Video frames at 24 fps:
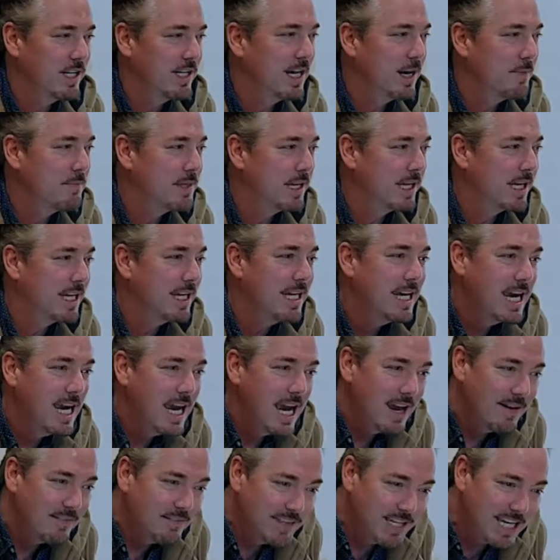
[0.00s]
And I'm thinking,
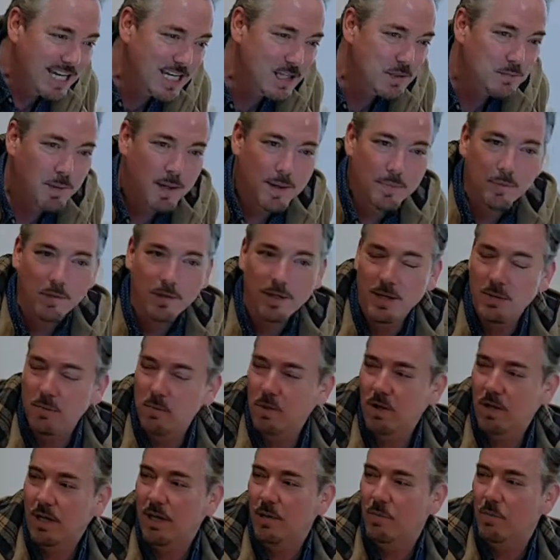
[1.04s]
if these people can
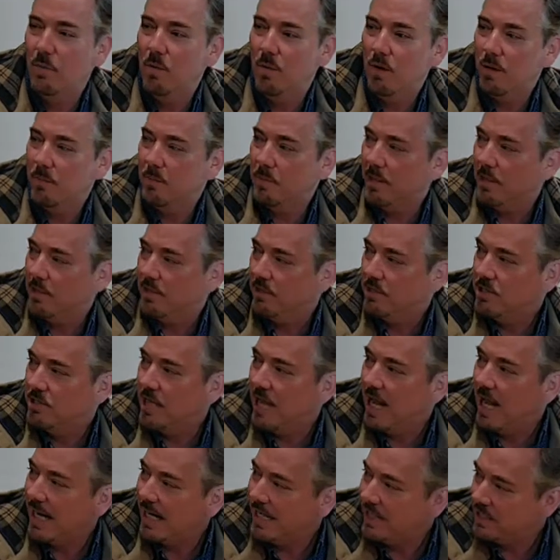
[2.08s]
work at Warner Brothers,
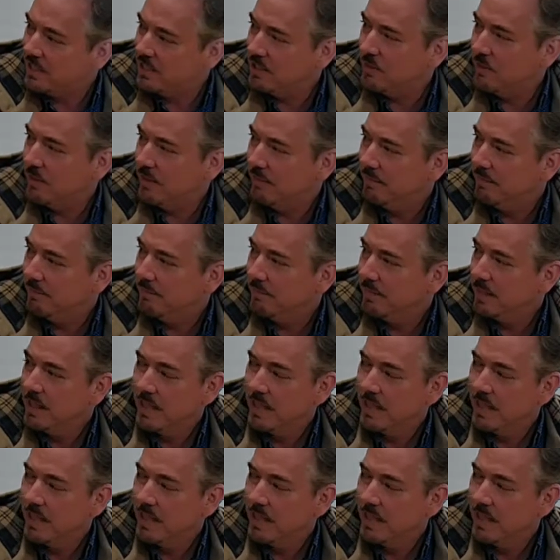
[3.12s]
I can do it.